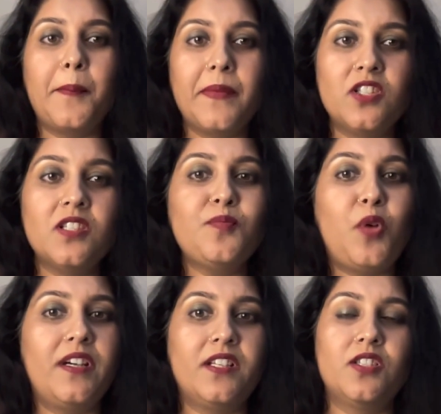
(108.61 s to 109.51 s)
ambitious
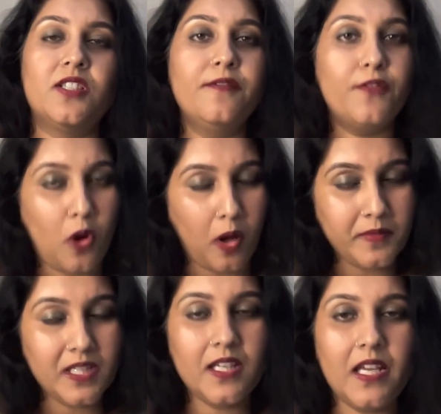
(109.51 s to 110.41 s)
politician
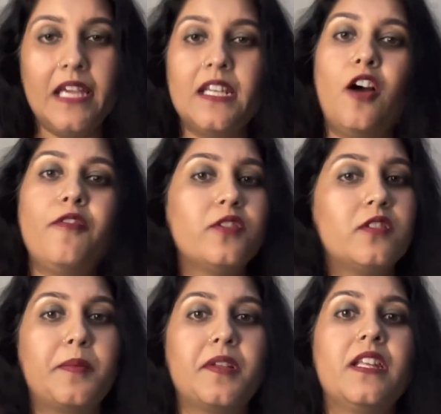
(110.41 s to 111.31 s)
from the area of
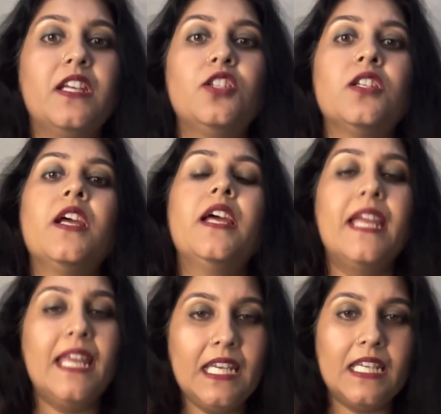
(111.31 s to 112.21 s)
Uttar Pradesh
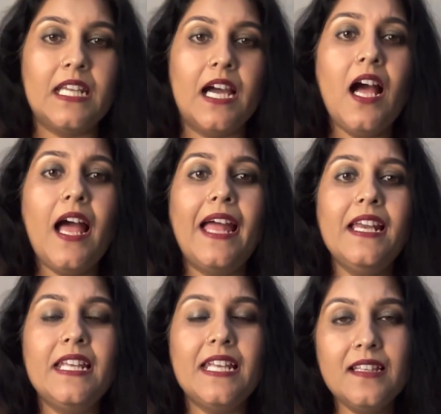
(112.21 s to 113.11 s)
in India, and